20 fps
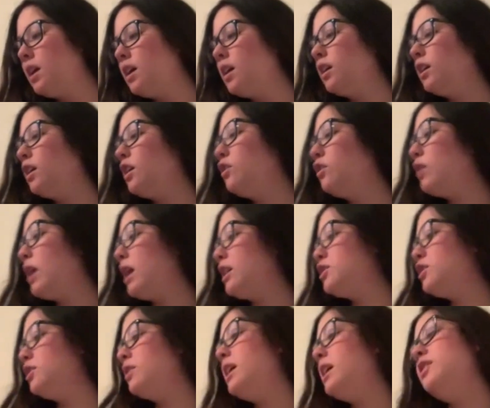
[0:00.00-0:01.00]

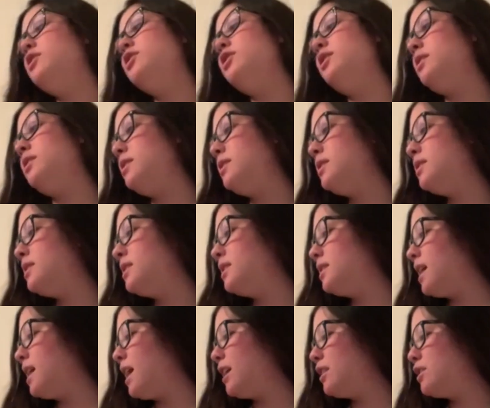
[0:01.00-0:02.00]
Congratulations,
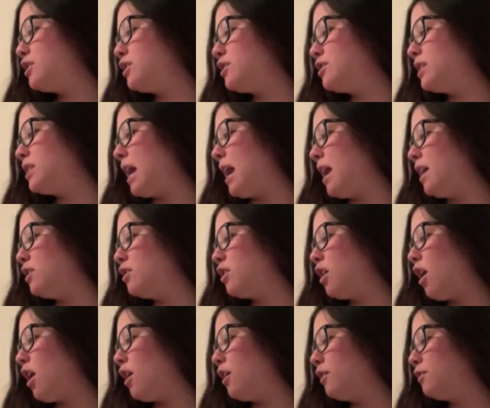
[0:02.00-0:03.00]
today is your day. You're
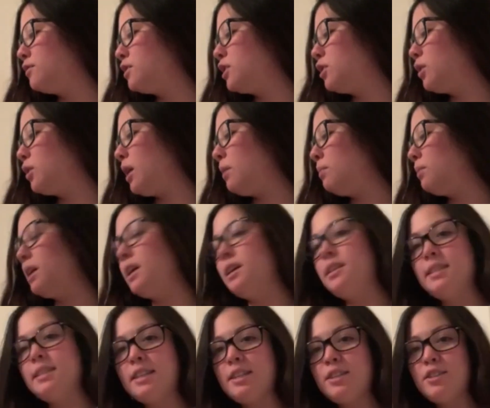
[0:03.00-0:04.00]
off to great
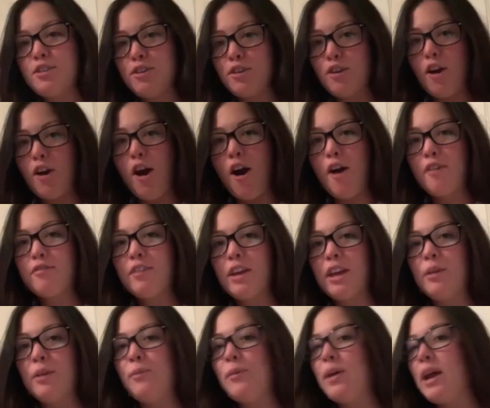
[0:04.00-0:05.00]
places, you're off and
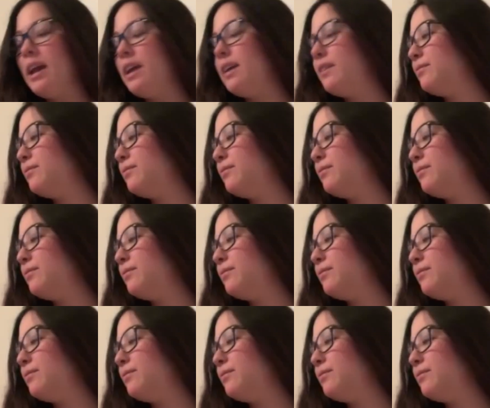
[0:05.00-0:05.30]
away.